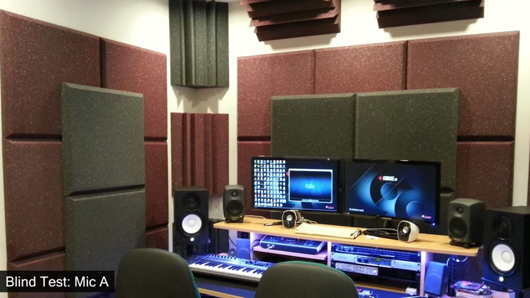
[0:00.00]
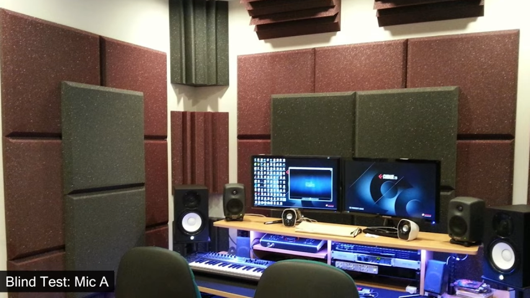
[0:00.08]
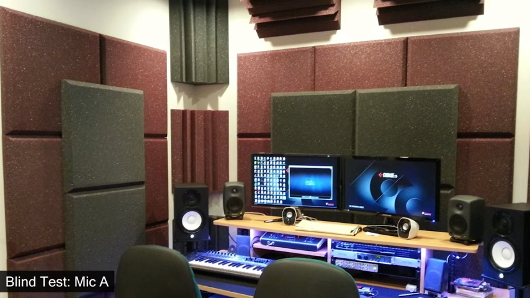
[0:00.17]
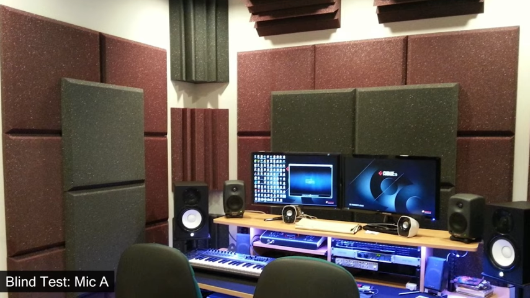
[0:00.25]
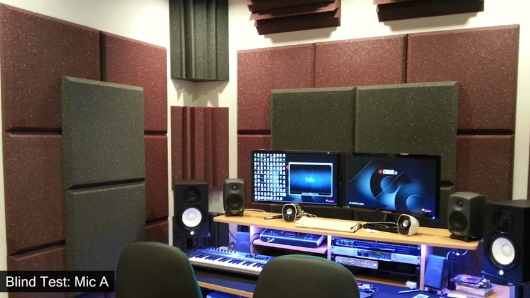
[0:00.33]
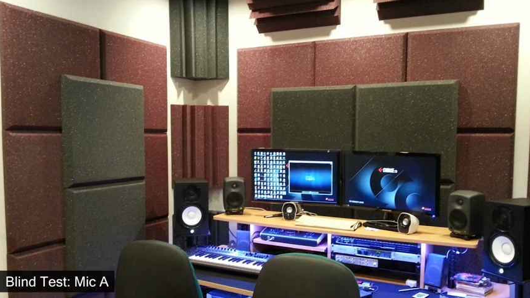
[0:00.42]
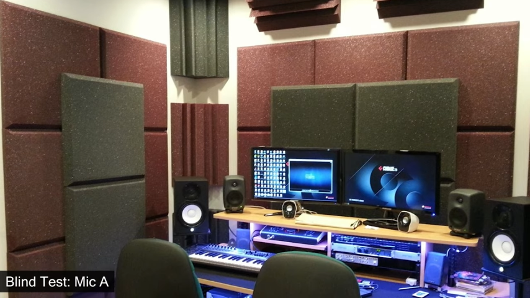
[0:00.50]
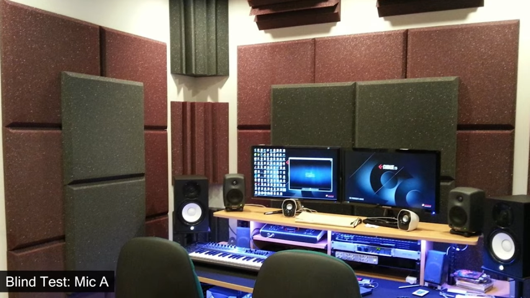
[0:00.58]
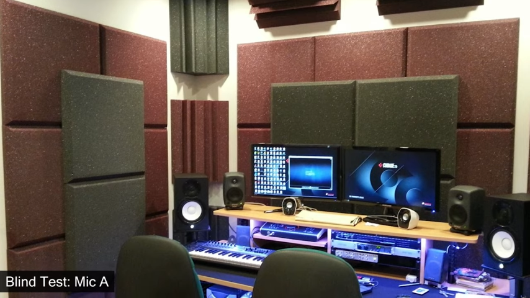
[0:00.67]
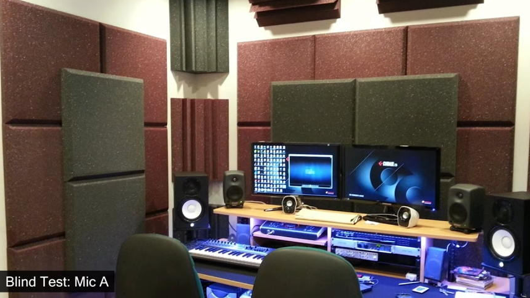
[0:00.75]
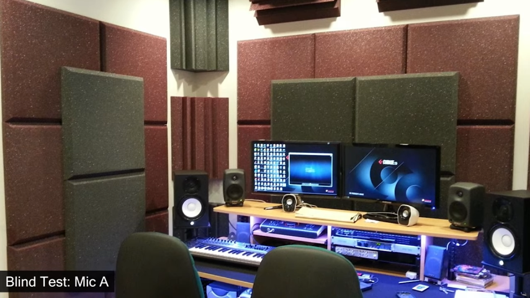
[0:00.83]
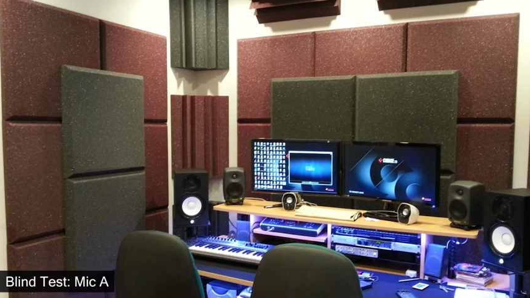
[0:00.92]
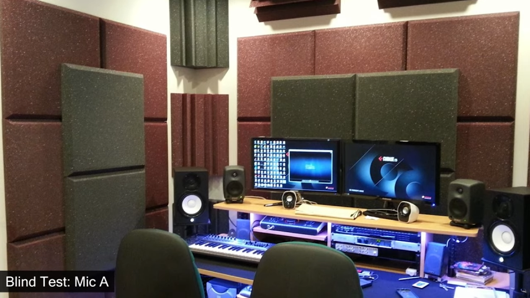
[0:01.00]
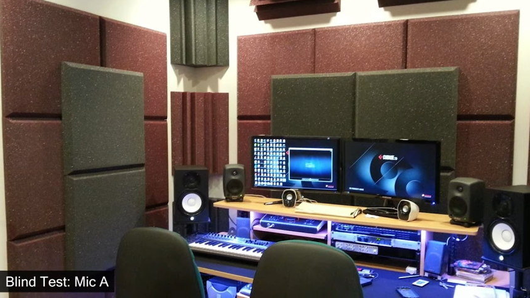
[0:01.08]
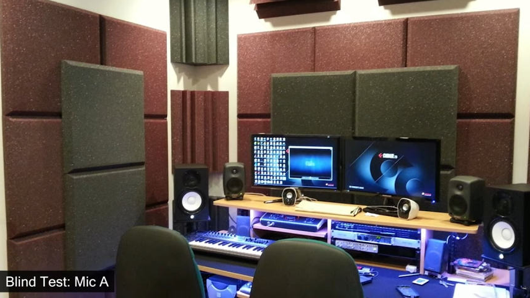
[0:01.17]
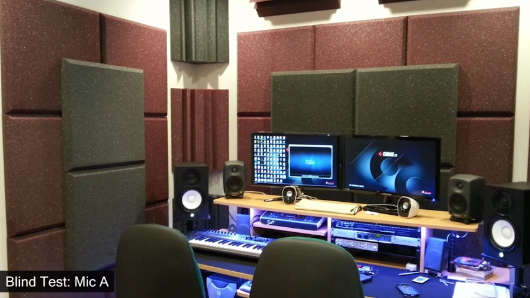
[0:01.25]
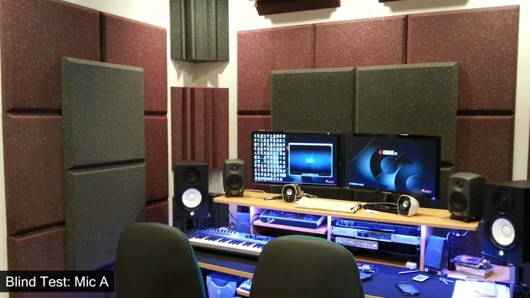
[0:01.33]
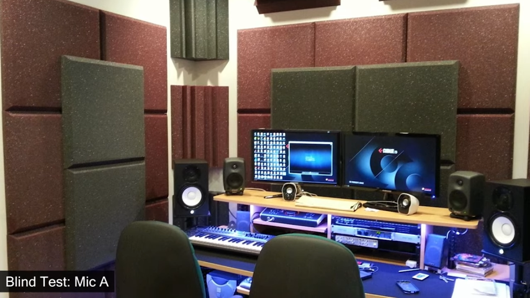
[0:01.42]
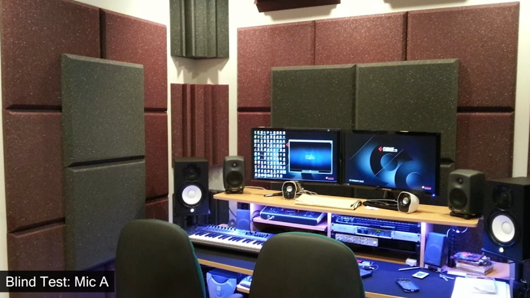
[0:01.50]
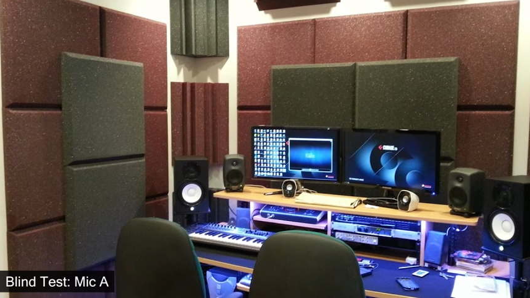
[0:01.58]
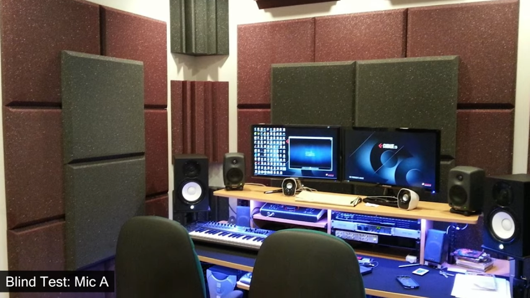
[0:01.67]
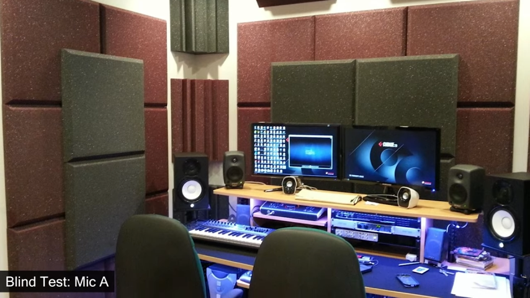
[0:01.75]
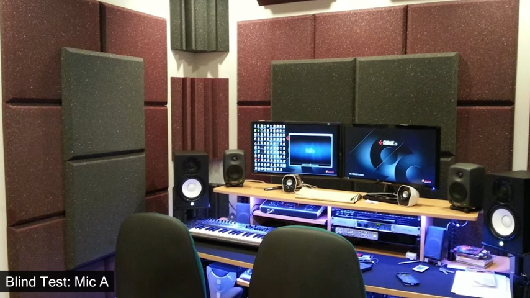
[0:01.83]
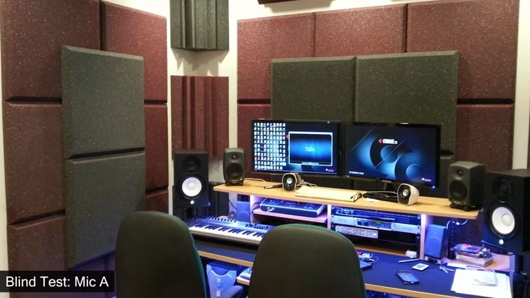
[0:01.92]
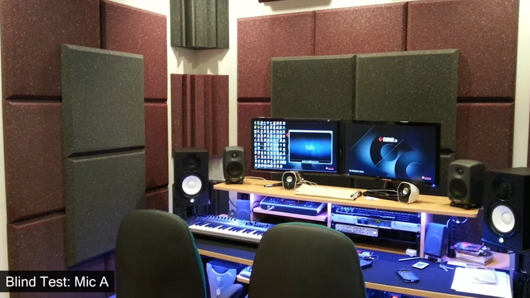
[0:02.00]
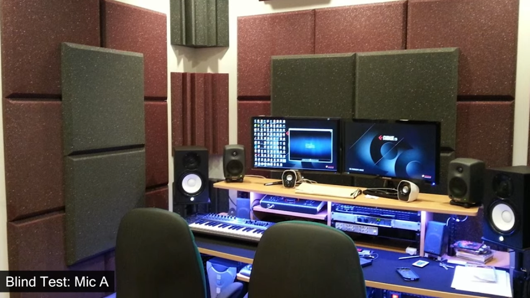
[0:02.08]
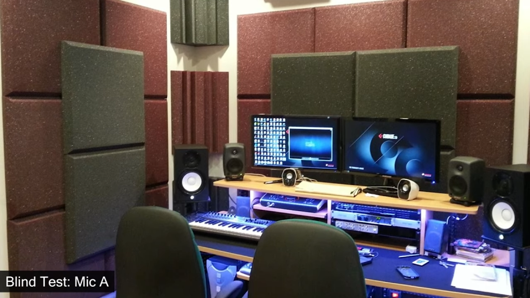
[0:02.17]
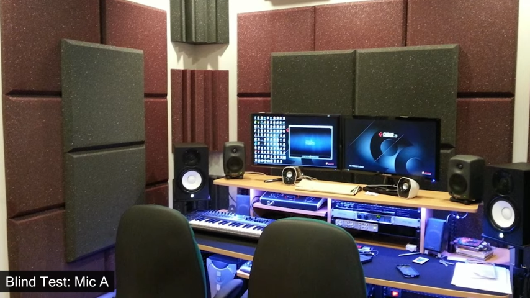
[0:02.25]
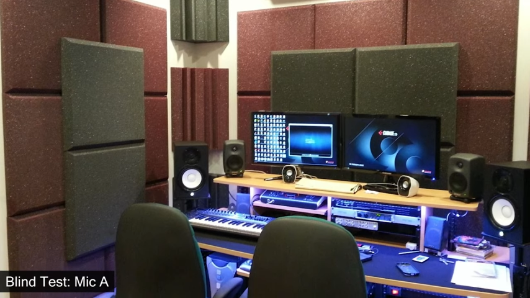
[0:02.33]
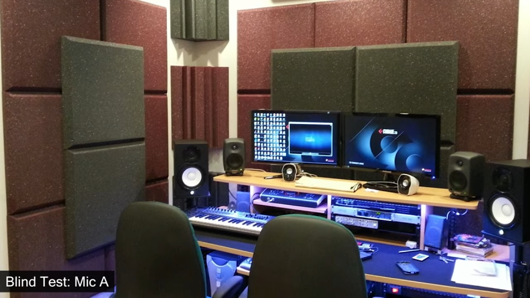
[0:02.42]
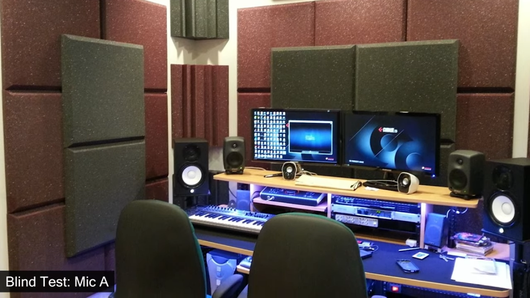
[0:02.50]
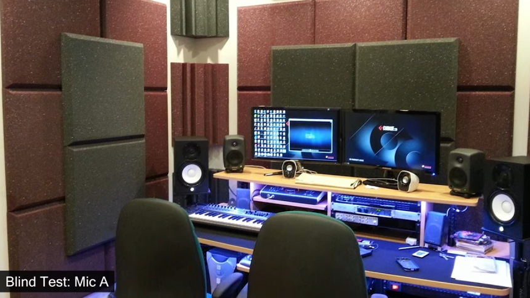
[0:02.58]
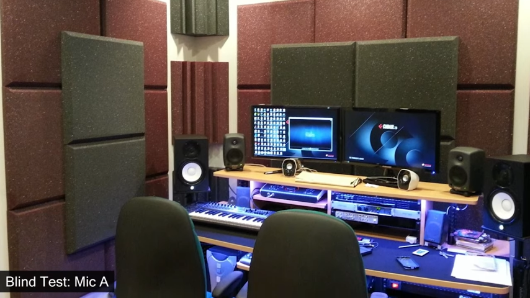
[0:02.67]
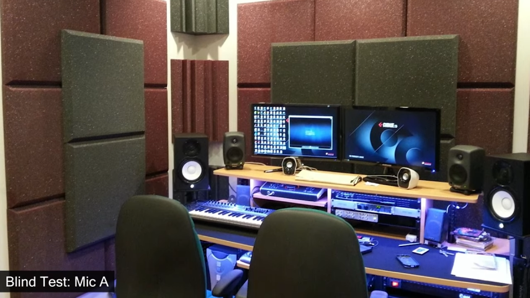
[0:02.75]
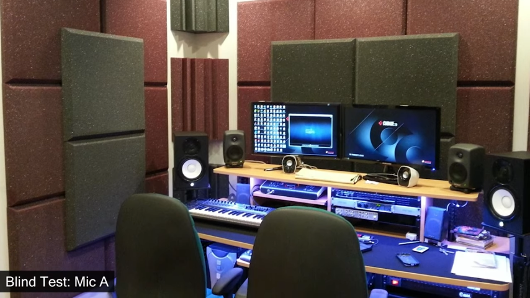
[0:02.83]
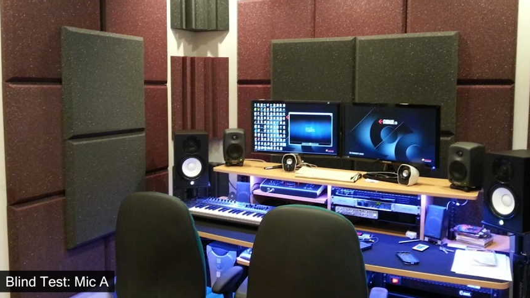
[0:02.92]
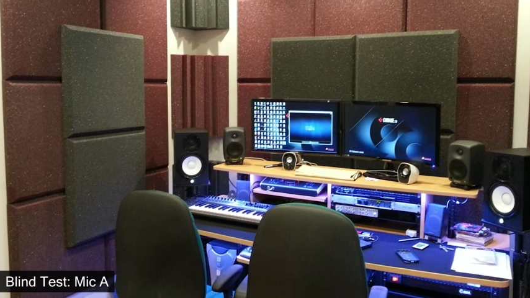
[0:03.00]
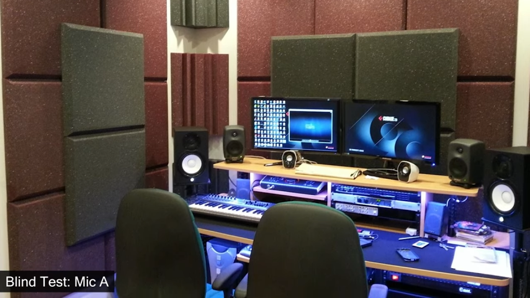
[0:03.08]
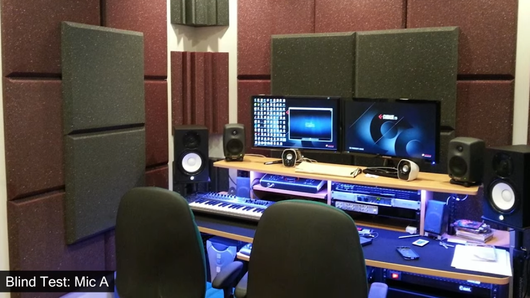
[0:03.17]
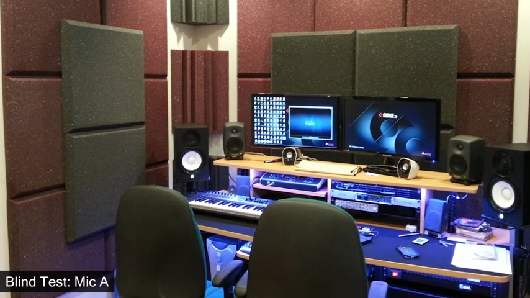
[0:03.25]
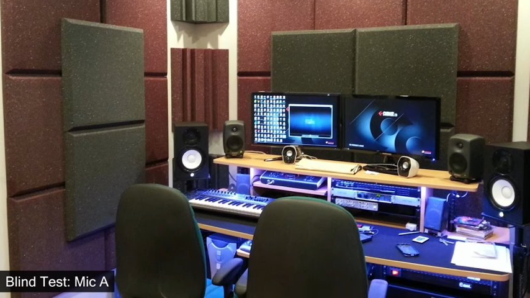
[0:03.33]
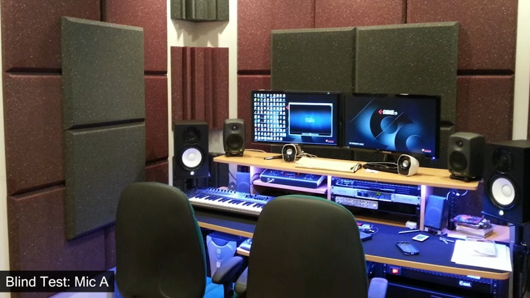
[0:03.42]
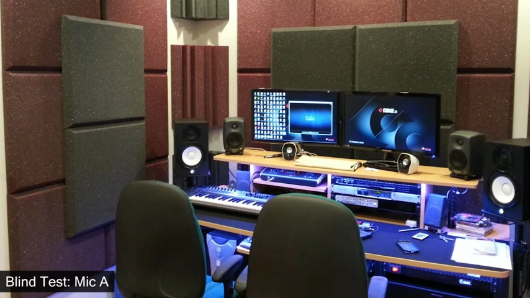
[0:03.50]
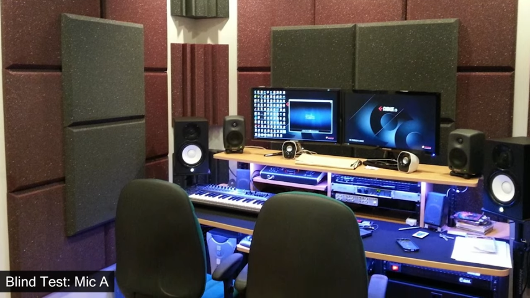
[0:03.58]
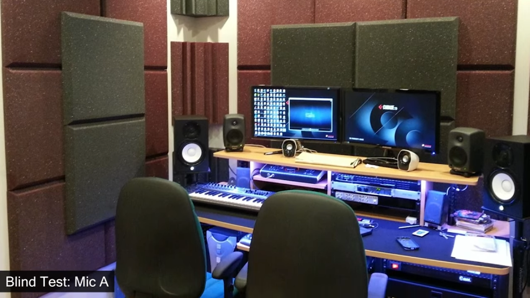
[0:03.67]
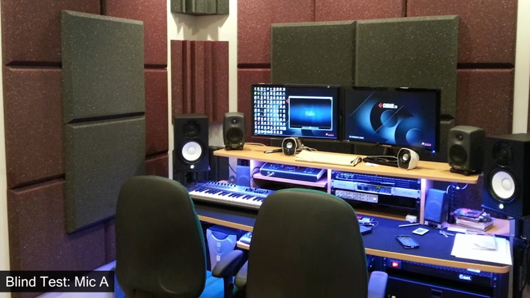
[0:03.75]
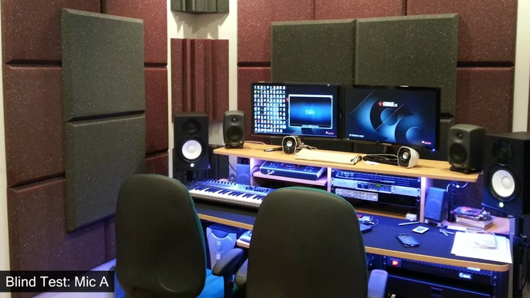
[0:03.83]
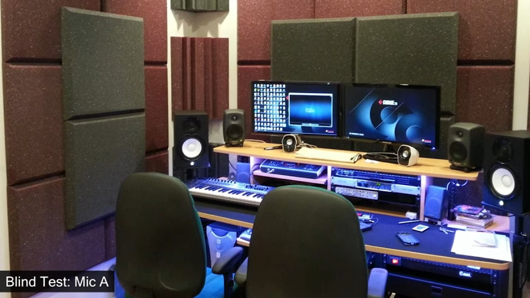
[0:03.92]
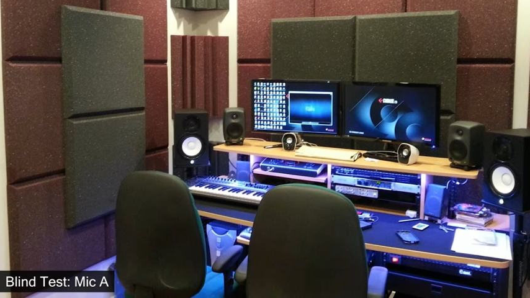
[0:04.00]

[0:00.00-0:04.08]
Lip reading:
No face is visible, so there are no lips to read.